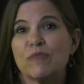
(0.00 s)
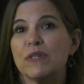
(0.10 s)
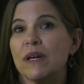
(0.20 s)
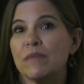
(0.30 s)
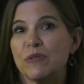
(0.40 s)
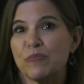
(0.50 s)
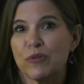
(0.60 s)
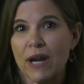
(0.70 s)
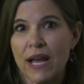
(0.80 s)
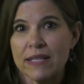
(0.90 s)
You become
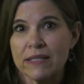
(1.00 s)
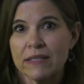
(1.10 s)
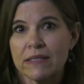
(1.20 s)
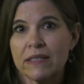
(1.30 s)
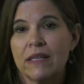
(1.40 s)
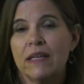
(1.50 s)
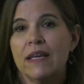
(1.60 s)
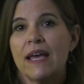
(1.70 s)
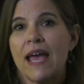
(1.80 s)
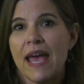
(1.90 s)
depressed,
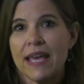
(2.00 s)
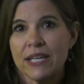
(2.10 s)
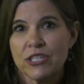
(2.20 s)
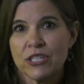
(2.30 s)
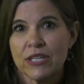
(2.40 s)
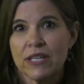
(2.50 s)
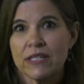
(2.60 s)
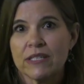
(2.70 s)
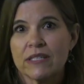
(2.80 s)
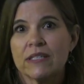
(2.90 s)

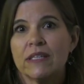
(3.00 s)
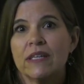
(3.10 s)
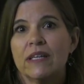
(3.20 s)
anxious.